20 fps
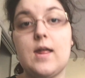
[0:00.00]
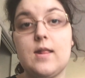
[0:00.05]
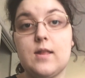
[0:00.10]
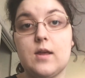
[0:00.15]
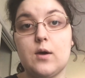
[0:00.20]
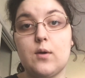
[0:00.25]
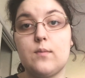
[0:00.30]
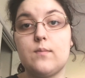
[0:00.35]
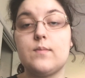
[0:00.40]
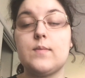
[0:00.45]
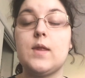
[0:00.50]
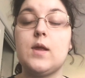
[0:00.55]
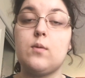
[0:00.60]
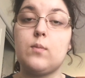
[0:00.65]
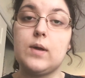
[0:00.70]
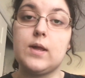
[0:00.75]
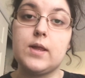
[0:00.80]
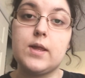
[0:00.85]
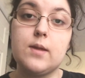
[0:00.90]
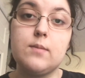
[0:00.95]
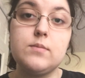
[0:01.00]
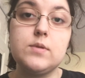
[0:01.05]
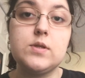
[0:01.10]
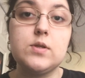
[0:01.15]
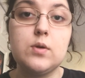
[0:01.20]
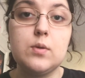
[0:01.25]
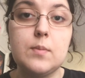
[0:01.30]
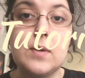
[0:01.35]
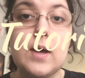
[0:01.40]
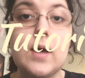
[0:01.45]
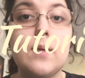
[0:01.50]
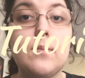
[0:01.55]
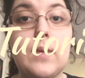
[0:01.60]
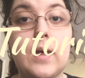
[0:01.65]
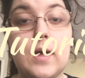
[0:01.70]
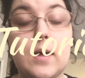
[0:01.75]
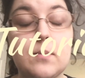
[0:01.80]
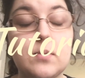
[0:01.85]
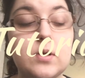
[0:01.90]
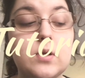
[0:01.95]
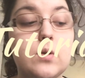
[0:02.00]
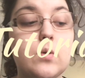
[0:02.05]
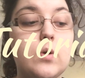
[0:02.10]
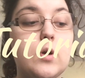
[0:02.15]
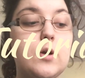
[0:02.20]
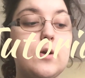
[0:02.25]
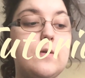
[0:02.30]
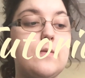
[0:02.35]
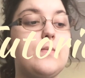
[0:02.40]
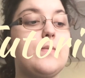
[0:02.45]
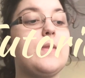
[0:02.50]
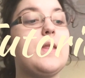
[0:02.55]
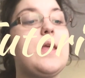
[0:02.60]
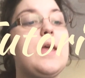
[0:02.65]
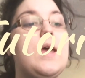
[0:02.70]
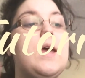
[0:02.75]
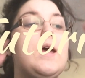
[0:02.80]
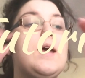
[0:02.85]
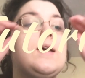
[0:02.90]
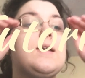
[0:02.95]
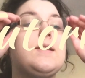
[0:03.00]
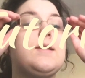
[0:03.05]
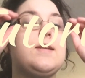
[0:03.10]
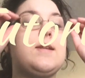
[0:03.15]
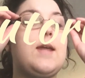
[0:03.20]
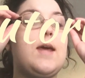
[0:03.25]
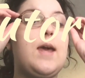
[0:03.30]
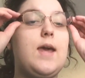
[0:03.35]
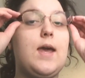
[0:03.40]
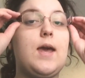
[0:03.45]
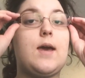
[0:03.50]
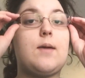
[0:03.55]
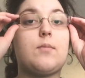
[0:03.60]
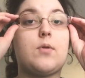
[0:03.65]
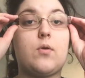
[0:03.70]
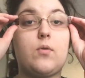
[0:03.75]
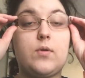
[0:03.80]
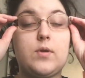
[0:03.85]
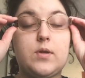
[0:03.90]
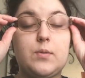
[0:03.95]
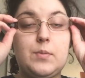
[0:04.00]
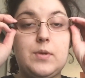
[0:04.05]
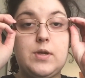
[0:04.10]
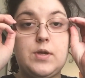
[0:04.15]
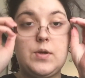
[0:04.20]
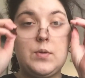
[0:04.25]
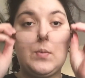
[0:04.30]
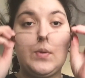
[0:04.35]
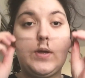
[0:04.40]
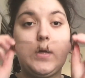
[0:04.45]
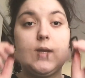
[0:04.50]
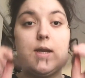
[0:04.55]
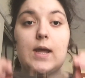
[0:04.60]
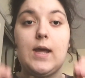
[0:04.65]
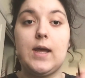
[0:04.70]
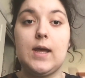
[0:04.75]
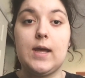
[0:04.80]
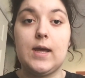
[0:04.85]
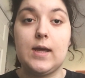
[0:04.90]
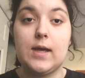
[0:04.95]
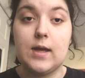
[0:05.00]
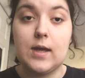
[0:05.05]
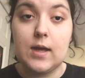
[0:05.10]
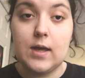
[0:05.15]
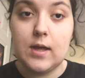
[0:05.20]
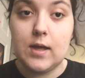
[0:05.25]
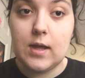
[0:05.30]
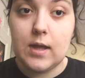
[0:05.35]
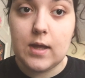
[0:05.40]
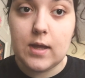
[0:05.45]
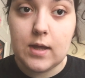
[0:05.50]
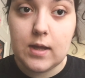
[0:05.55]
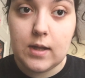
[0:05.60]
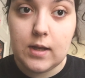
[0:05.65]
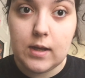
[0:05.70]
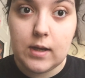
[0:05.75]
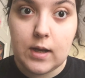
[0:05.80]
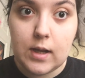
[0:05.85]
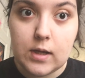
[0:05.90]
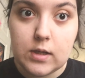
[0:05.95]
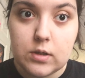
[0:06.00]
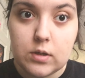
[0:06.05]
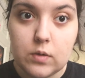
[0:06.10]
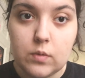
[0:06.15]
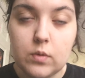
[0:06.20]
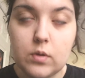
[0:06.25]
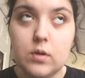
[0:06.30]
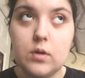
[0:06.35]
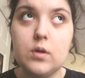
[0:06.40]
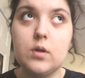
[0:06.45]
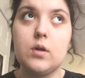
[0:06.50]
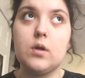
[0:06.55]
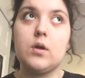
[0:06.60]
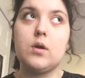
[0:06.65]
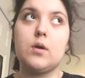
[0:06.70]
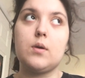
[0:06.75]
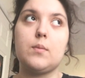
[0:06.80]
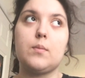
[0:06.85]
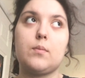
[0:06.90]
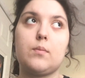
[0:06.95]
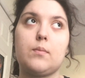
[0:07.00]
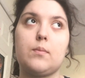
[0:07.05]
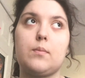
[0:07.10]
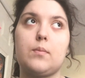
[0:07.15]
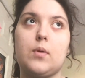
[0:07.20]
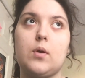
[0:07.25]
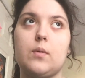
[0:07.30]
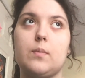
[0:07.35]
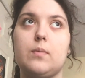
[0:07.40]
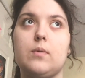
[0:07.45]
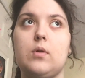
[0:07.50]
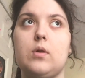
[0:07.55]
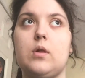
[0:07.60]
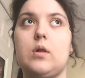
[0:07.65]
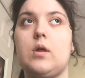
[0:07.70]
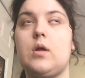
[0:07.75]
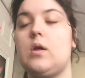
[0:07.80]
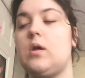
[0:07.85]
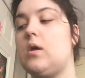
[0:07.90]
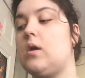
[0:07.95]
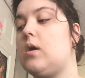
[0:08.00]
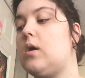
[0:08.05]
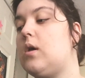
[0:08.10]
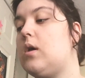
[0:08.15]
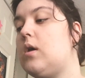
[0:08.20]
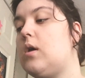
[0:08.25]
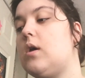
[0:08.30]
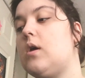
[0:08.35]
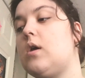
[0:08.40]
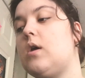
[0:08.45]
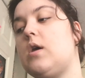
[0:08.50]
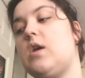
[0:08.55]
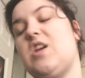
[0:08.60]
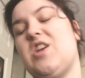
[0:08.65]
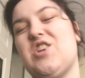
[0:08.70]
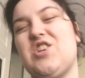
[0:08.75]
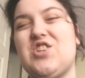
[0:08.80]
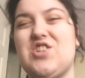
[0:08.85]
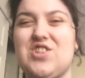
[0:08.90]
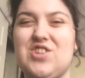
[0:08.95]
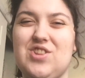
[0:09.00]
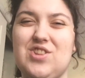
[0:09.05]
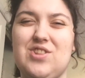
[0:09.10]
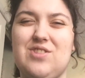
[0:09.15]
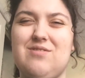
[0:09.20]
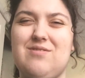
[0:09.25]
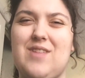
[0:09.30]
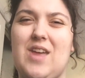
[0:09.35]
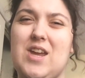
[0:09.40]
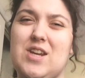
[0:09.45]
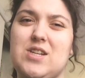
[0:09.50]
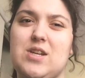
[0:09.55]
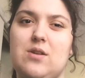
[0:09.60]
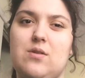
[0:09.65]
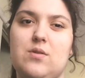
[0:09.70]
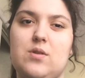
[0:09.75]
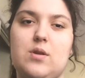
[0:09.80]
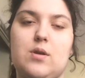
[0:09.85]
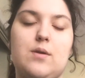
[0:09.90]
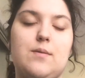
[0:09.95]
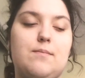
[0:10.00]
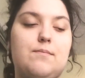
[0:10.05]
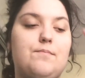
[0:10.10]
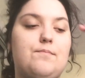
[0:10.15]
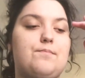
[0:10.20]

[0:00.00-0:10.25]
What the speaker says: Hello, and welcome to my makeup tutorial. Today I'm going to be doing a natural purple-ish eyeshadow look.